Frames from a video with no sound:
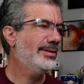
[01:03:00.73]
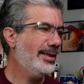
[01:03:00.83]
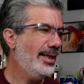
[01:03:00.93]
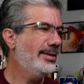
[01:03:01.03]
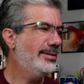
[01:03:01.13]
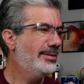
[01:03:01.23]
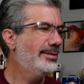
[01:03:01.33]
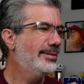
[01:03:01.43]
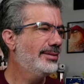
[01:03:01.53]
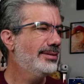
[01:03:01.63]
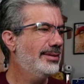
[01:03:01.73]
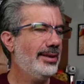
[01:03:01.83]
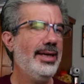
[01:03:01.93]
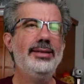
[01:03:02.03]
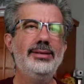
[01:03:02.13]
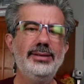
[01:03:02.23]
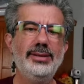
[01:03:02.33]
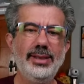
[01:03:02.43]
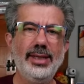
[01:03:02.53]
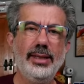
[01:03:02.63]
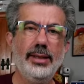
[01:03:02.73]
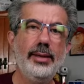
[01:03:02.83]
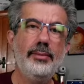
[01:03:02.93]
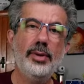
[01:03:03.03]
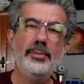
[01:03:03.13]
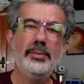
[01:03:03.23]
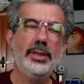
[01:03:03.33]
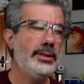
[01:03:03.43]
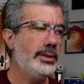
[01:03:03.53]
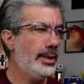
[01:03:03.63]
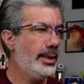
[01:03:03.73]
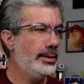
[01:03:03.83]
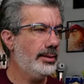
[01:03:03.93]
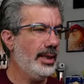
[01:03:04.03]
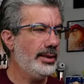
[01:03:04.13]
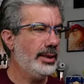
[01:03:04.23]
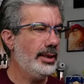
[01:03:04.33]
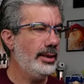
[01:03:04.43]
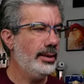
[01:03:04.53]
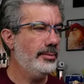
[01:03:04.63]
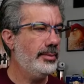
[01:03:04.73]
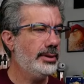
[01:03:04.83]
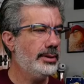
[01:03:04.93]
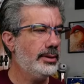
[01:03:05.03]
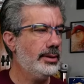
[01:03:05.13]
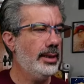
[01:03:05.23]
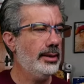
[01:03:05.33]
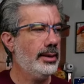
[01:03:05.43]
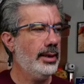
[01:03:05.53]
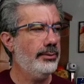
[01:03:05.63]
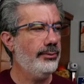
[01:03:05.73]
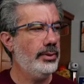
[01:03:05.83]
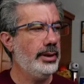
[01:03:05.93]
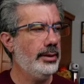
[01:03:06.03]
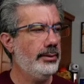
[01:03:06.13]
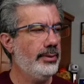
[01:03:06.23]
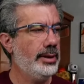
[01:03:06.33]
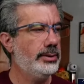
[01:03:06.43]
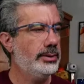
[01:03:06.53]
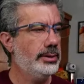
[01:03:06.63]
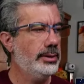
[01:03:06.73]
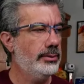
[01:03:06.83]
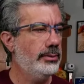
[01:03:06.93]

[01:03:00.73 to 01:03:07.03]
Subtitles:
it can. It can. Disneyland. And remember, Disneyland is the Magic Kingdom. It's not the California Adventure too.